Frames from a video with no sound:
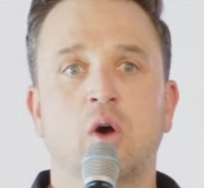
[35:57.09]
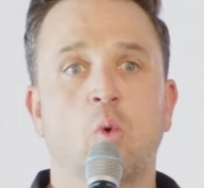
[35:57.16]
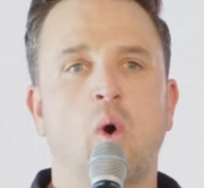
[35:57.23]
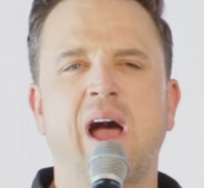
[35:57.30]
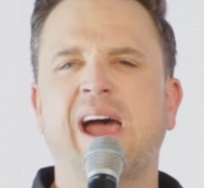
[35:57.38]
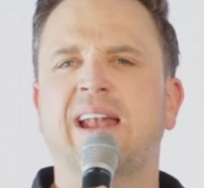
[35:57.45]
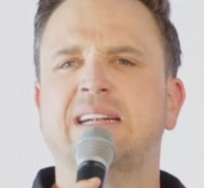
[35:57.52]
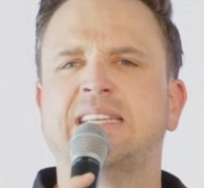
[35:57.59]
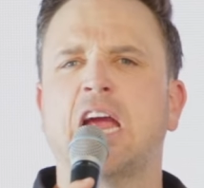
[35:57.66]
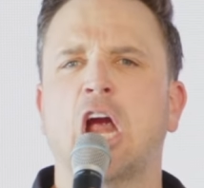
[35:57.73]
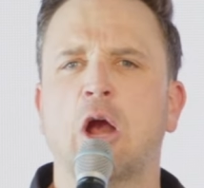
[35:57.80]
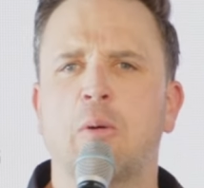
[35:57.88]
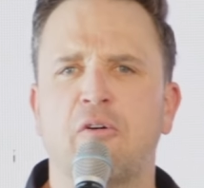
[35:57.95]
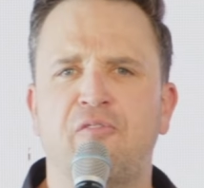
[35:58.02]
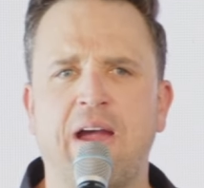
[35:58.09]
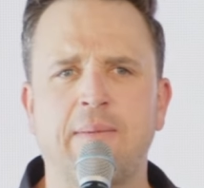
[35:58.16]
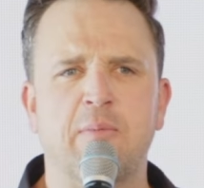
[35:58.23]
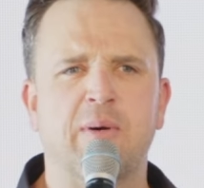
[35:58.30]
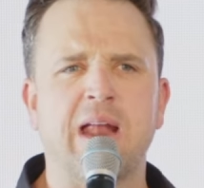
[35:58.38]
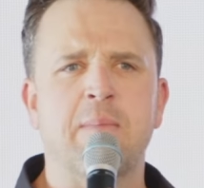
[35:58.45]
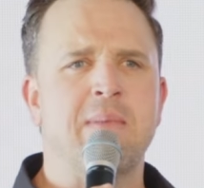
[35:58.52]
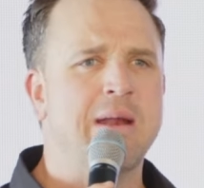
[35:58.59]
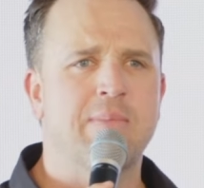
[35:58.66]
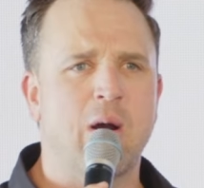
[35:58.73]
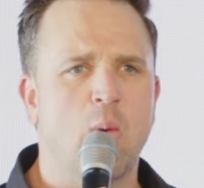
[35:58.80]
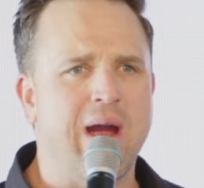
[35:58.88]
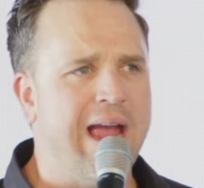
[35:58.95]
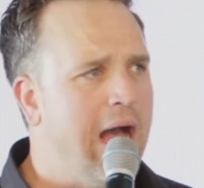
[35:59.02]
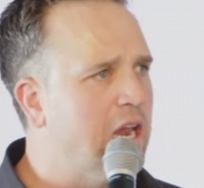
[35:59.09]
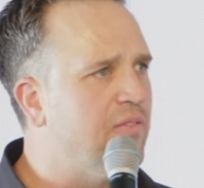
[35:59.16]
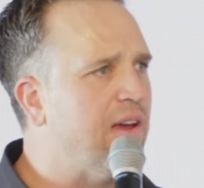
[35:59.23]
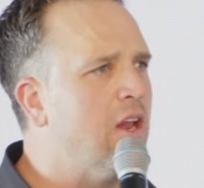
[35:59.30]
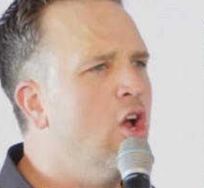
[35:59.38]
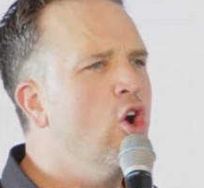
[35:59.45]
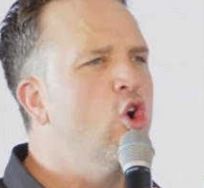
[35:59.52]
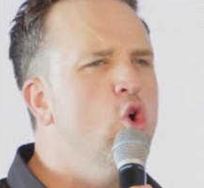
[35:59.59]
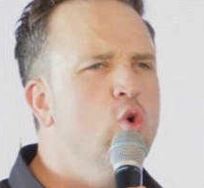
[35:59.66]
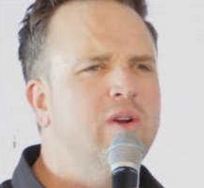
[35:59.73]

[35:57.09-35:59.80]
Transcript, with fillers: Well, I had a terrible family, but I made my way out of it. Who